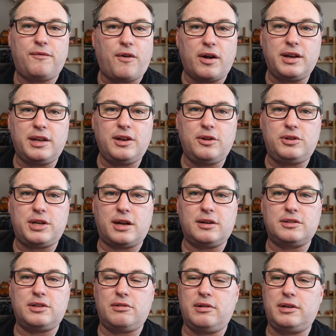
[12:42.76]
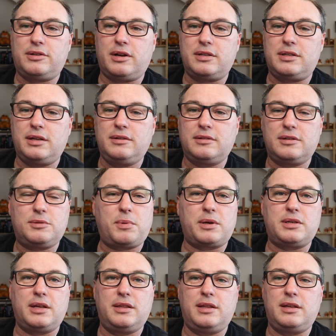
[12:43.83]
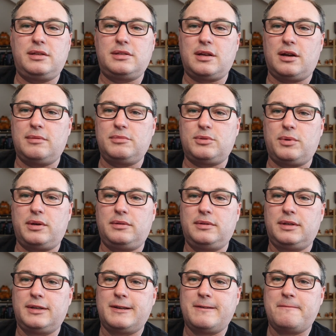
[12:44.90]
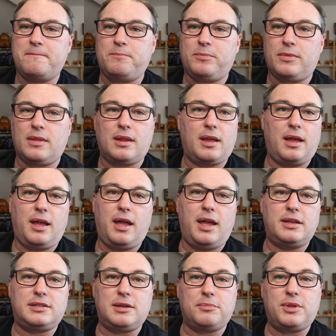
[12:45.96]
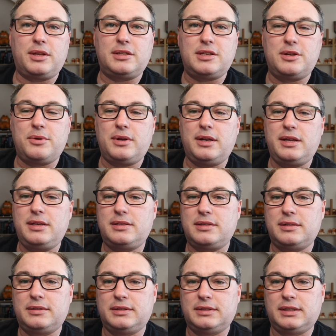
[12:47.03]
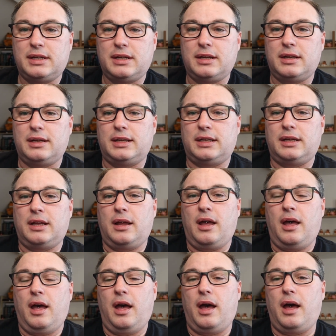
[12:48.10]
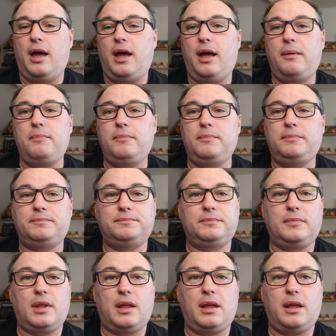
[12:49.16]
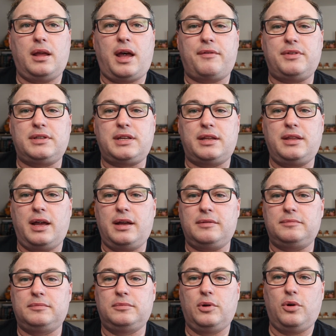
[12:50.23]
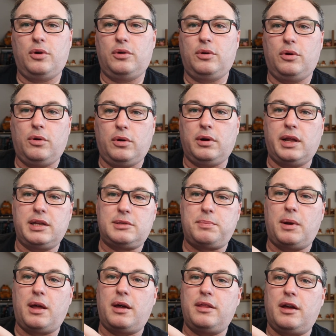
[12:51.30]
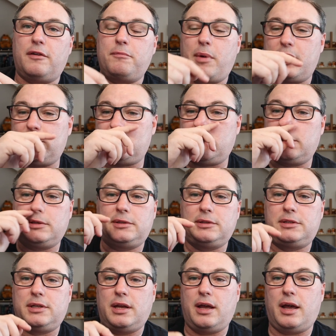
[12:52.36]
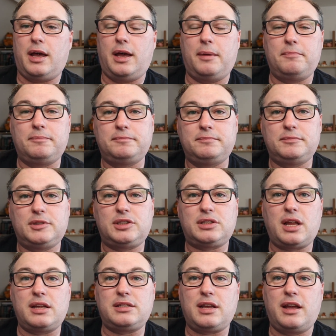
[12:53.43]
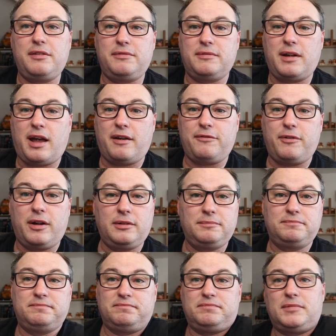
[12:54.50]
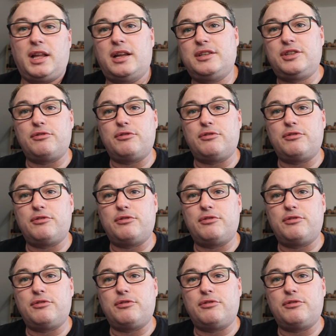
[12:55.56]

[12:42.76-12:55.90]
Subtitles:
finding new channels that are interesting, especially in these times when it's something to do at least. Having said that, all links below that I've mentioned. Stay safe, have fun, and